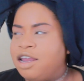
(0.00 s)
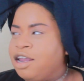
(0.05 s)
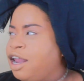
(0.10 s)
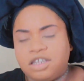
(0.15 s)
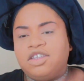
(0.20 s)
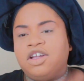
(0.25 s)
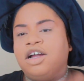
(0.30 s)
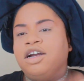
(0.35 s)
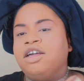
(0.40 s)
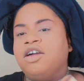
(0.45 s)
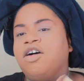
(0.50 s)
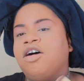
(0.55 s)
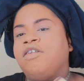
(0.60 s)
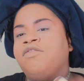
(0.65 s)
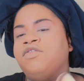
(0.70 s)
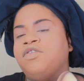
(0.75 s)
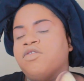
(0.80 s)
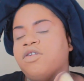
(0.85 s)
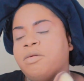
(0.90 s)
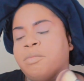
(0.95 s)
I started
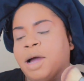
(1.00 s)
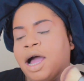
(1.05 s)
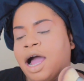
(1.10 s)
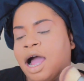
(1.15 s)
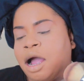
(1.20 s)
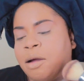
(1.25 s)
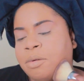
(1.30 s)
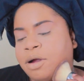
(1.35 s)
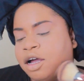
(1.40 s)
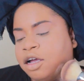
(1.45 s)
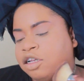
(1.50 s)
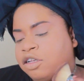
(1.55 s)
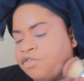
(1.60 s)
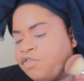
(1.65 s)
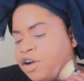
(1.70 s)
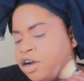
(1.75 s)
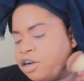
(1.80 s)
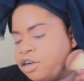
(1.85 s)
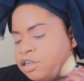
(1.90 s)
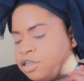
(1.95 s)
off doing my eyebrows
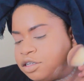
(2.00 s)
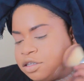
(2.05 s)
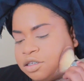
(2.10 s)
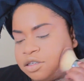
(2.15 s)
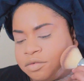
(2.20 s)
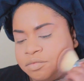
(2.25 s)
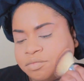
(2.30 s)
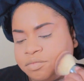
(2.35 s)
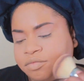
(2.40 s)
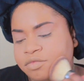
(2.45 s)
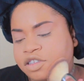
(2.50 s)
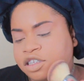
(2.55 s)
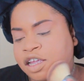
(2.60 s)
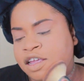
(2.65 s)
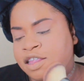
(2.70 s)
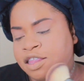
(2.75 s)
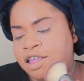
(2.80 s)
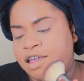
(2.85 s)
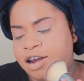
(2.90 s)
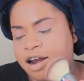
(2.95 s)
first,
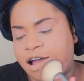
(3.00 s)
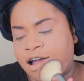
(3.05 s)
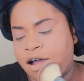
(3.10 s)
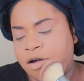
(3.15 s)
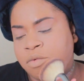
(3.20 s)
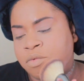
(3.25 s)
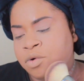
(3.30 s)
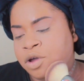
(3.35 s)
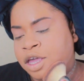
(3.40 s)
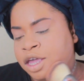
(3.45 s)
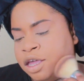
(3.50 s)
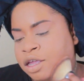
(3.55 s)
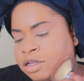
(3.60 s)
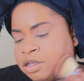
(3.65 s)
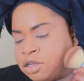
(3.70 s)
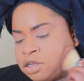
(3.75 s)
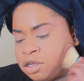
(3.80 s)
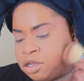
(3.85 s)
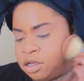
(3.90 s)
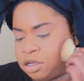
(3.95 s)
and then I
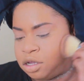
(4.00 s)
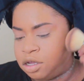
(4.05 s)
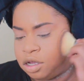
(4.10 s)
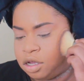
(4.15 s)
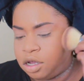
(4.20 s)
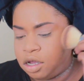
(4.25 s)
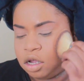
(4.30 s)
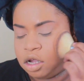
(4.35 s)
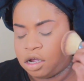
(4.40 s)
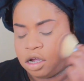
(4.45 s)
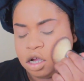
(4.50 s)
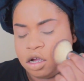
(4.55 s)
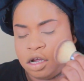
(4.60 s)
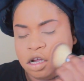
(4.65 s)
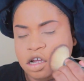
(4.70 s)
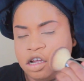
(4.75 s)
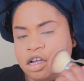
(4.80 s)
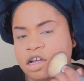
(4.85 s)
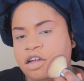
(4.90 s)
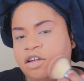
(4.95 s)
went
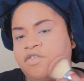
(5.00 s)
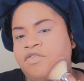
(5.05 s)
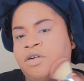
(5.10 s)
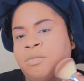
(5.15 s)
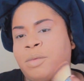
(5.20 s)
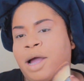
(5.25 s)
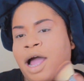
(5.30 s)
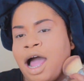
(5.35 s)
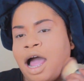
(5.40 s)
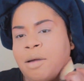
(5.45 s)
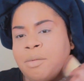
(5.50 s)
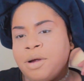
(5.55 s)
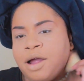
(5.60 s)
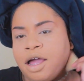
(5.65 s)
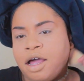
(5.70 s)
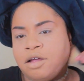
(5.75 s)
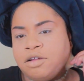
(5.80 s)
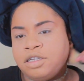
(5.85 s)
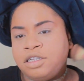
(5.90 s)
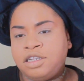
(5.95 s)
uh, from
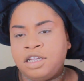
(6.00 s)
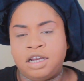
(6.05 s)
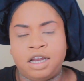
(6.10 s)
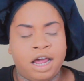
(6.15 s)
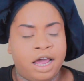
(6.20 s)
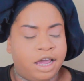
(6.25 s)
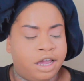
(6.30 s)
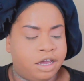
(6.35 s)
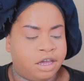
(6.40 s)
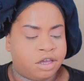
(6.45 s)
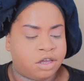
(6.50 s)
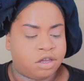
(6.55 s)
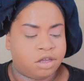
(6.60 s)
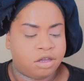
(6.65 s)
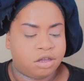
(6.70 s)
eyebrows to like